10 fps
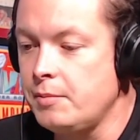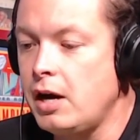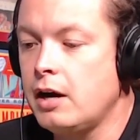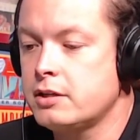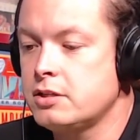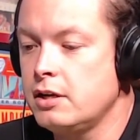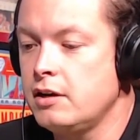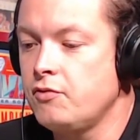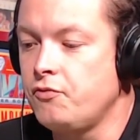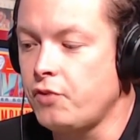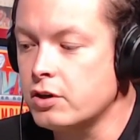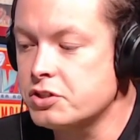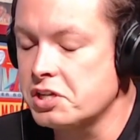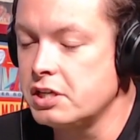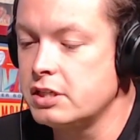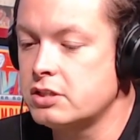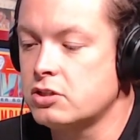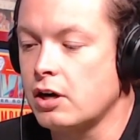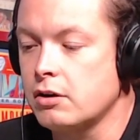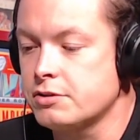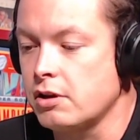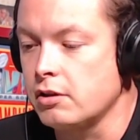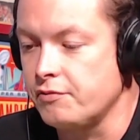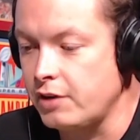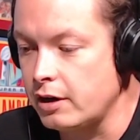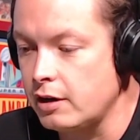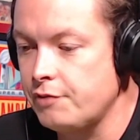Makhachev versus Charles Oliveira